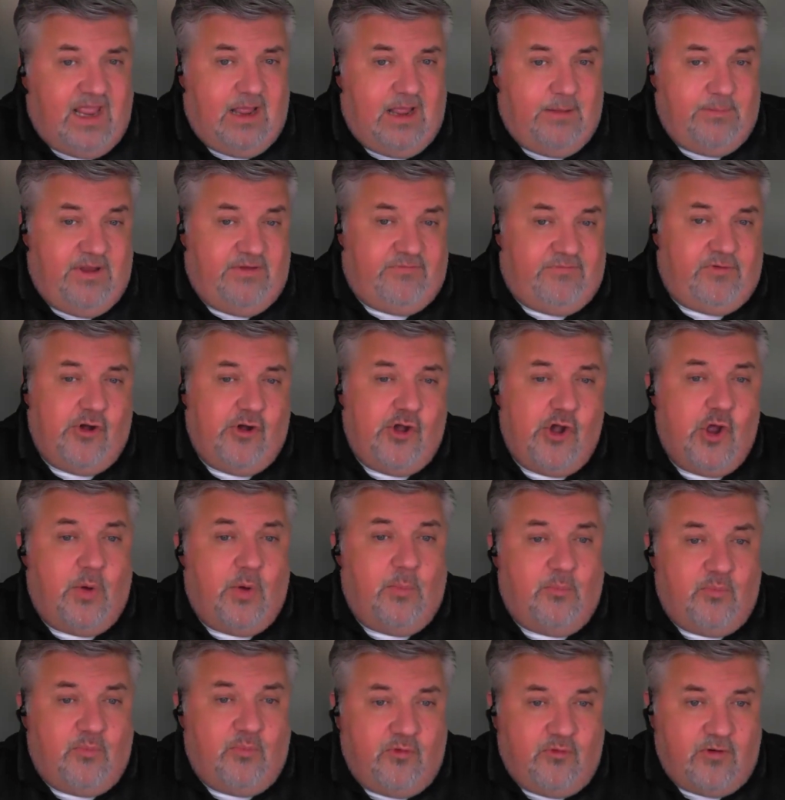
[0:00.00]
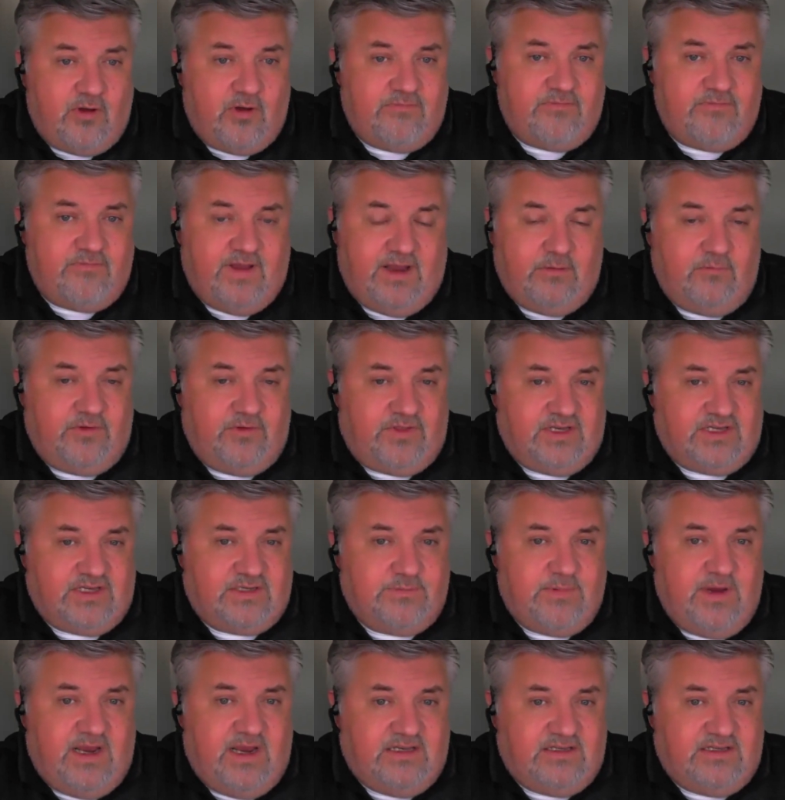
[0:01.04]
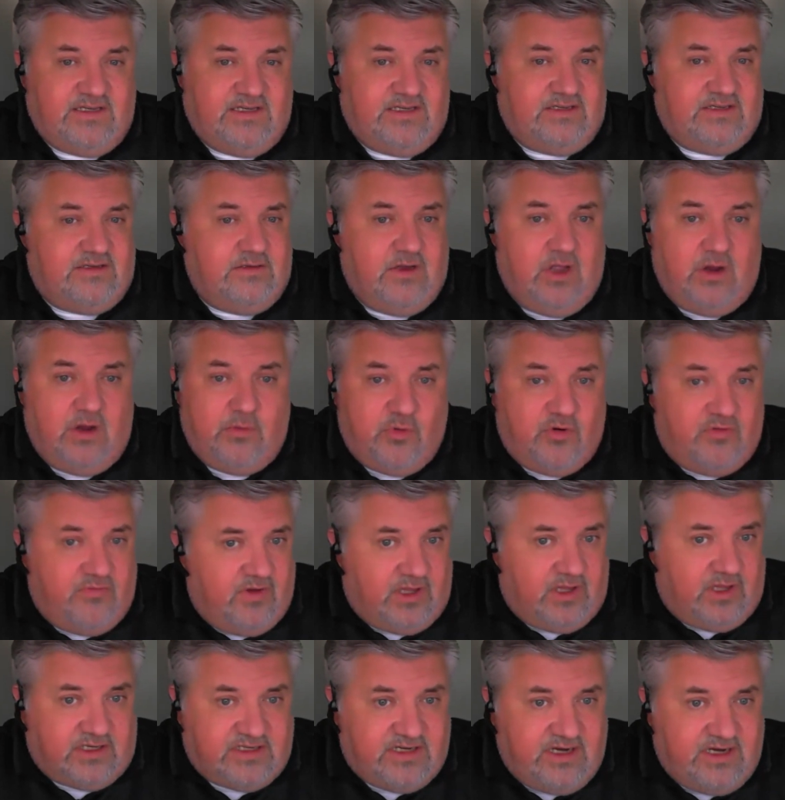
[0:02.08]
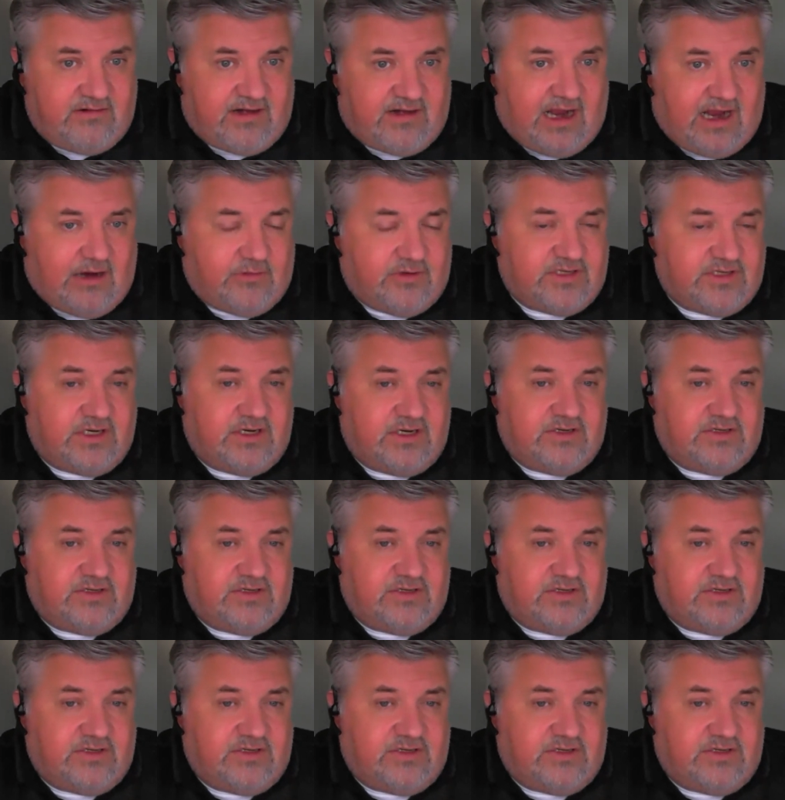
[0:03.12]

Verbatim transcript: Um, if you're a nonprofit, what this means is no more volunteer hours,